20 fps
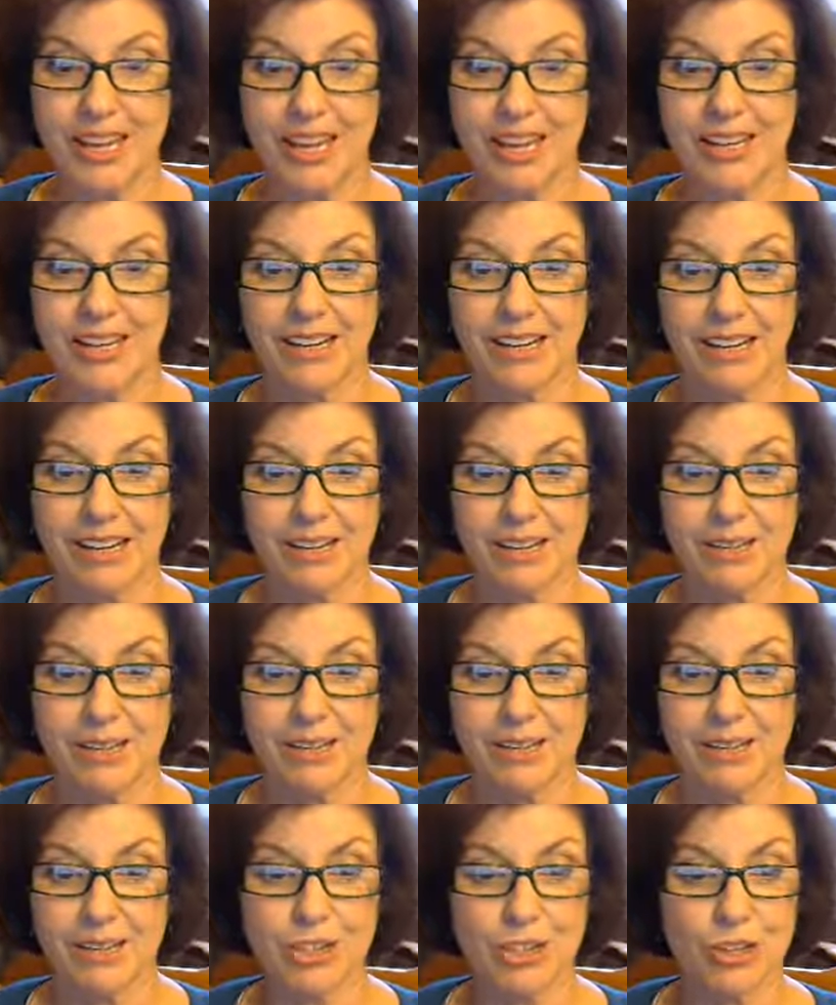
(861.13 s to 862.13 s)
And I am
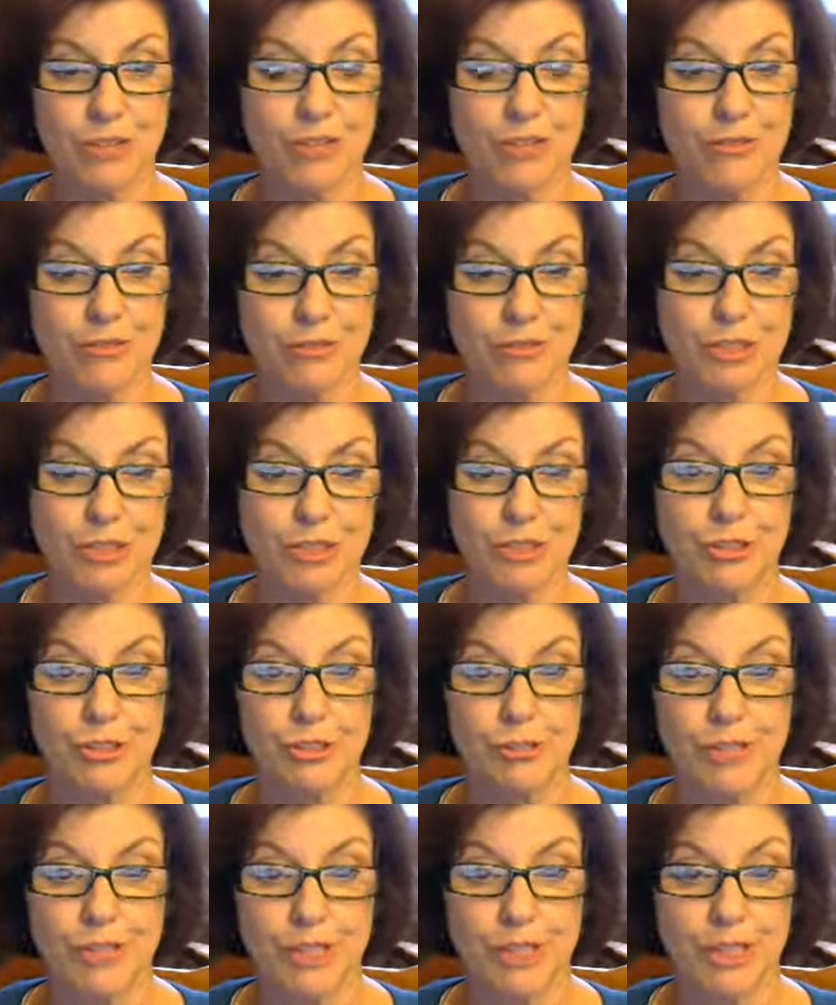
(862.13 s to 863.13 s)
going to start referring to
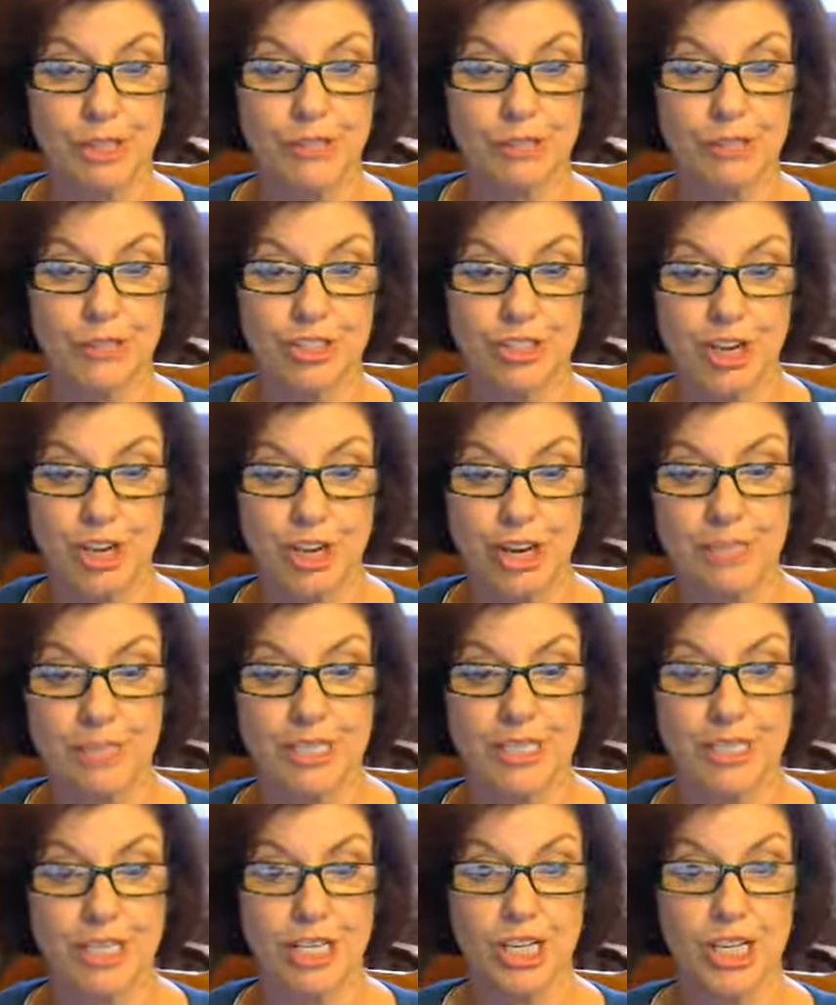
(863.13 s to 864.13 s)
Gold Medical Jobs
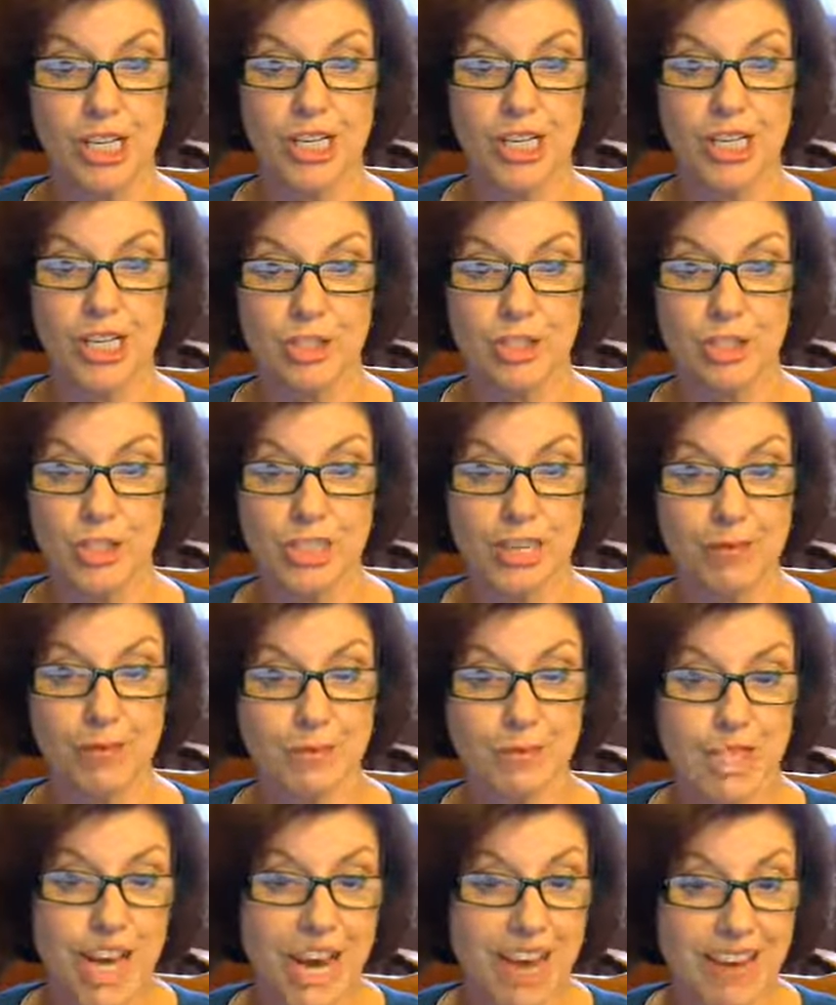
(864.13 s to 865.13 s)
as
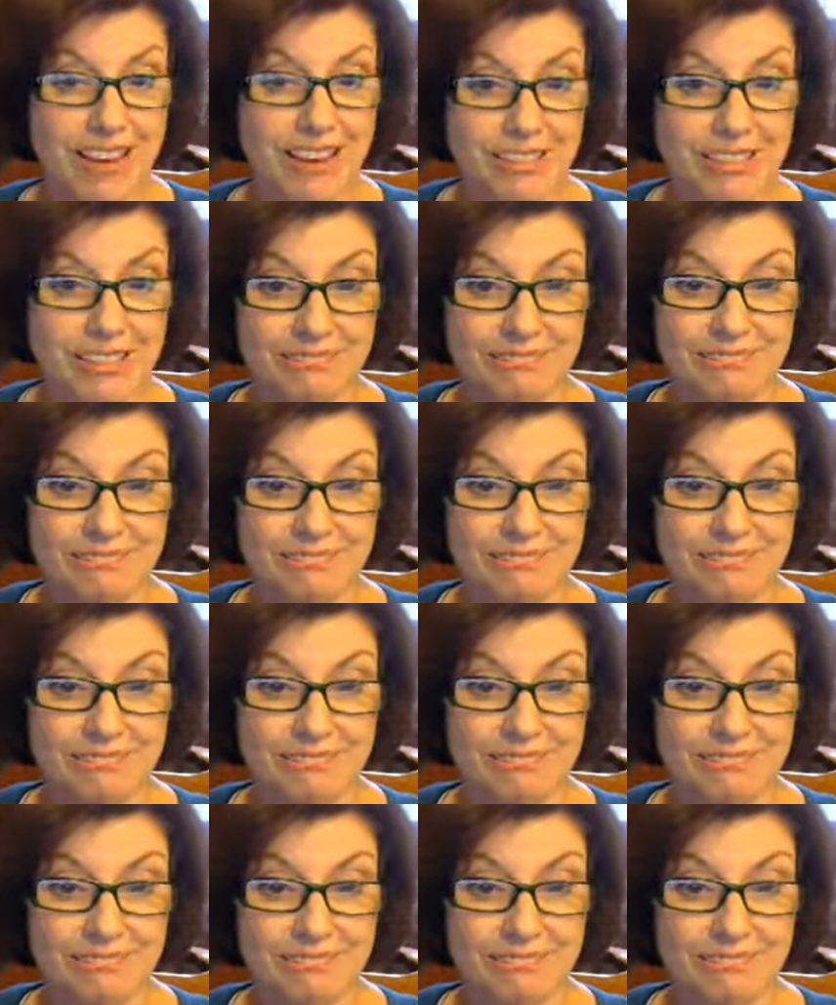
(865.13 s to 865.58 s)
GMJ.